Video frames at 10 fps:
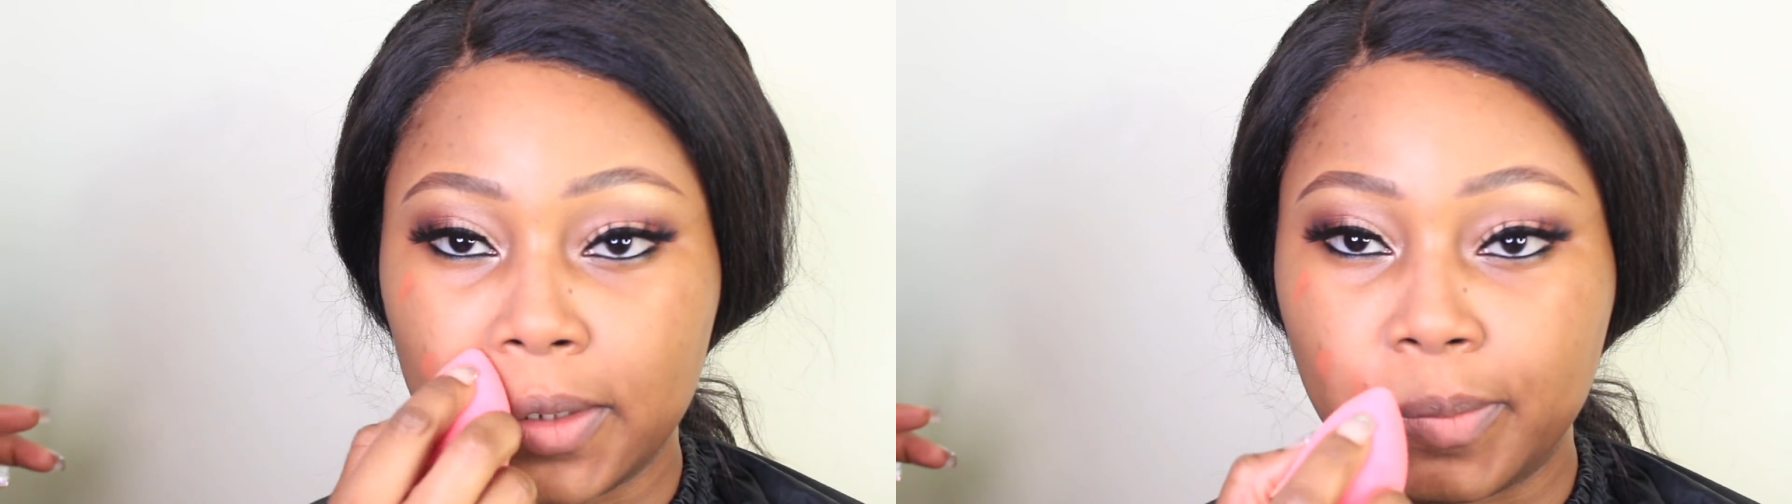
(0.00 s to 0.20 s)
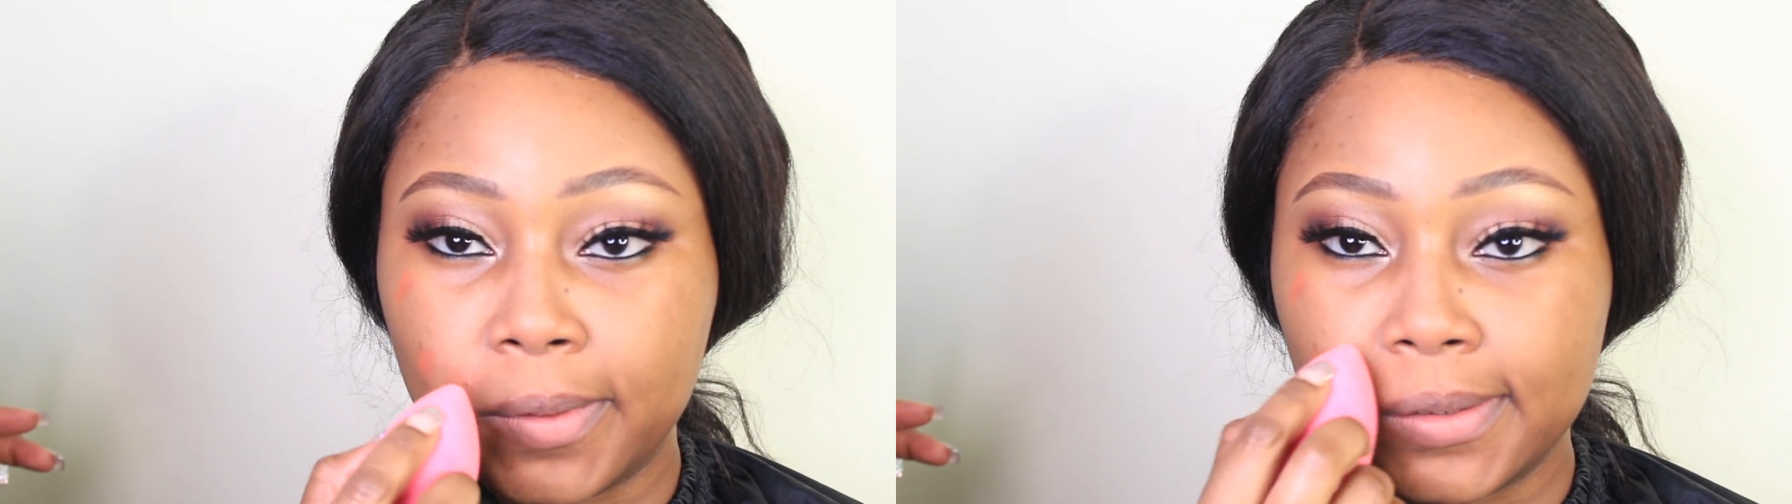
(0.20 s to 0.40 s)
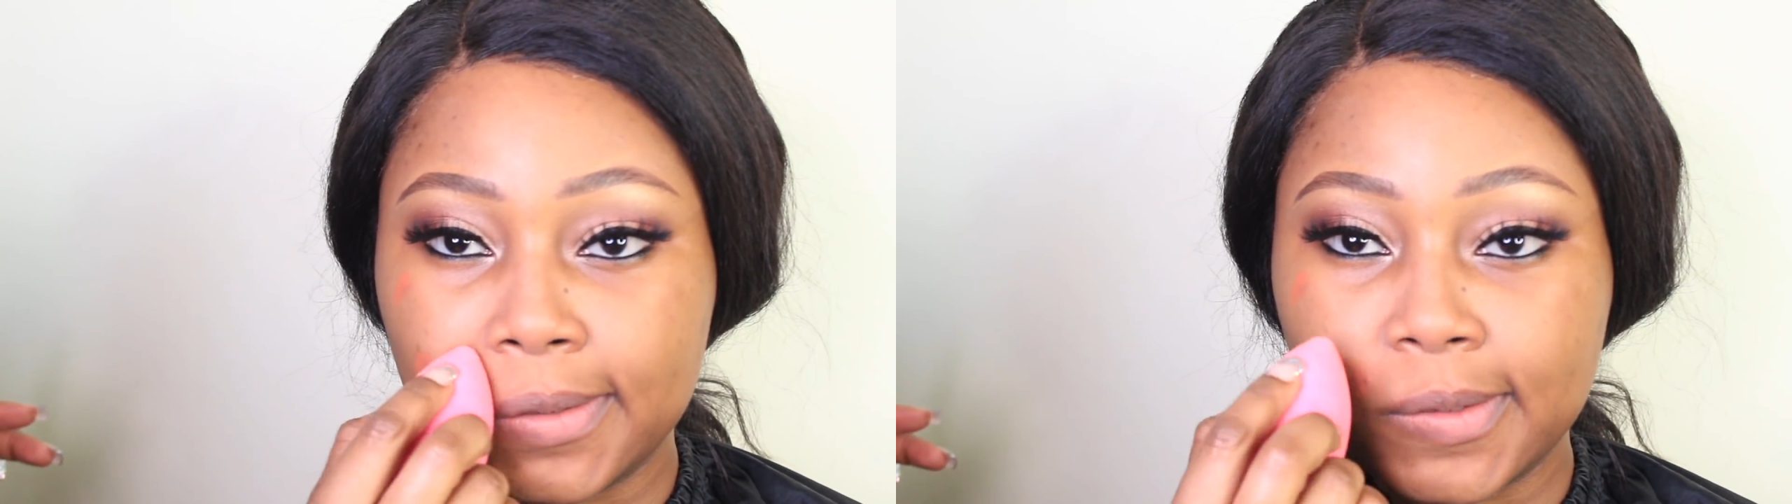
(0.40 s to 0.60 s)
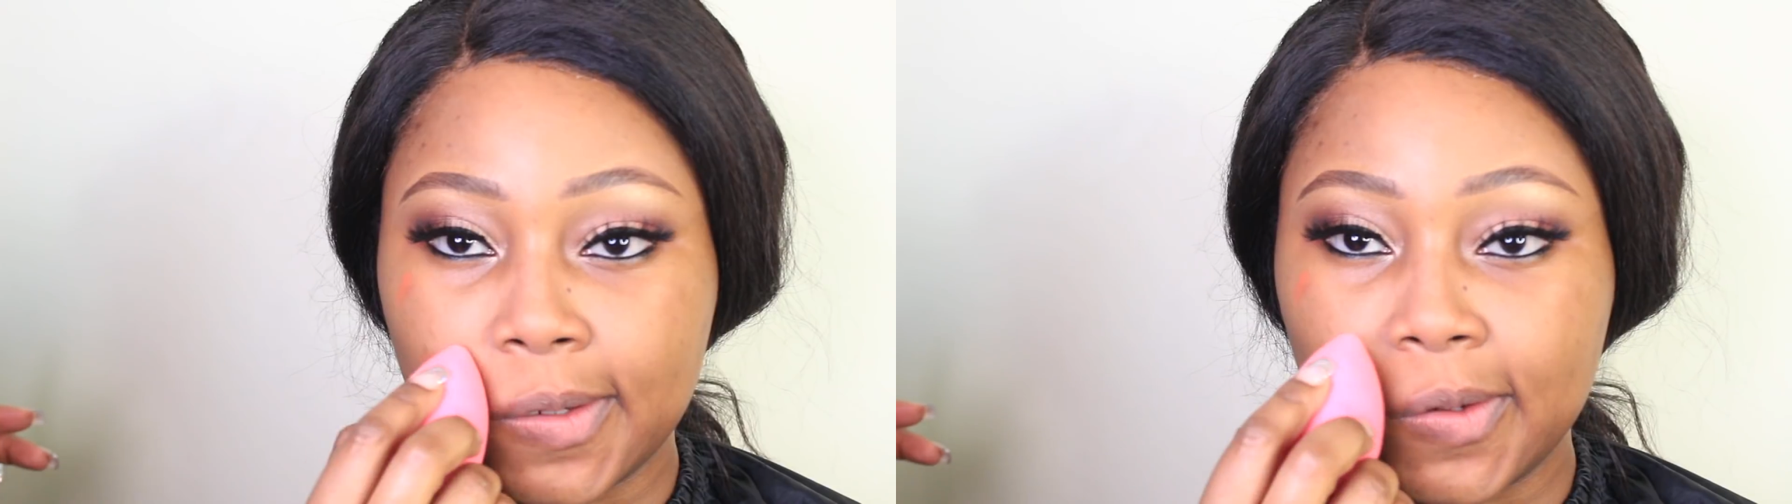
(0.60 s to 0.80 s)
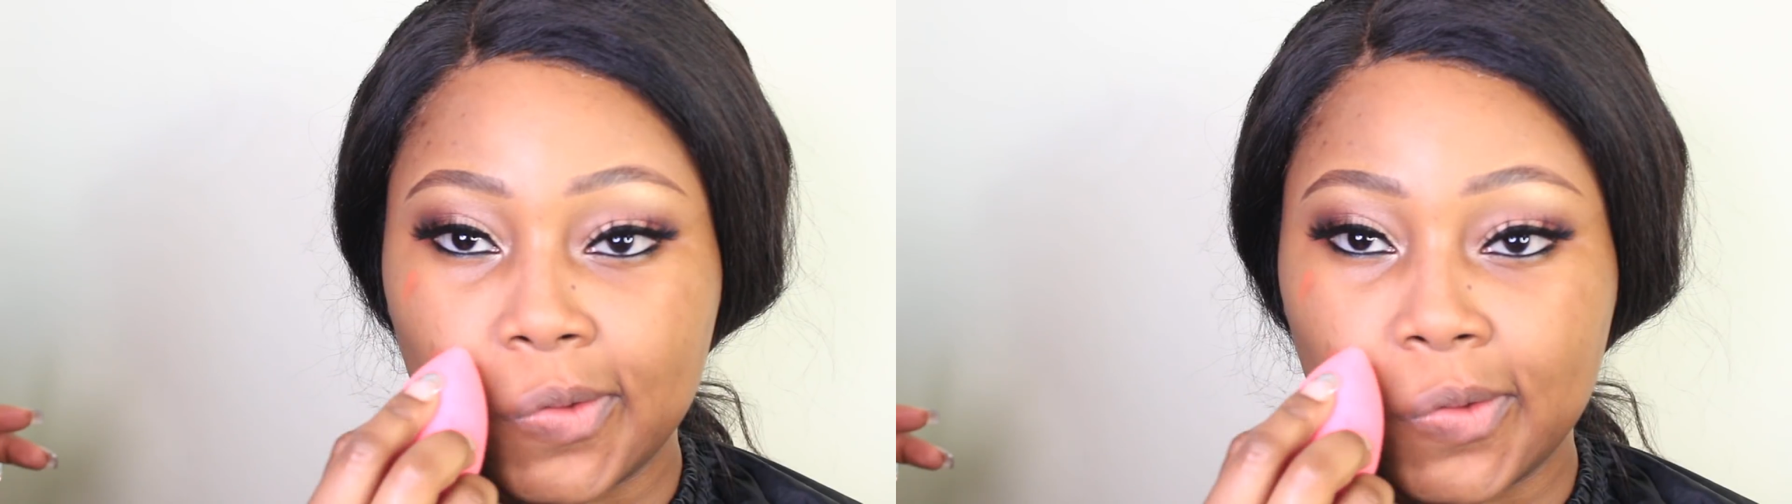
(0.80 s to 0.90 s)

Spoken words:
spots.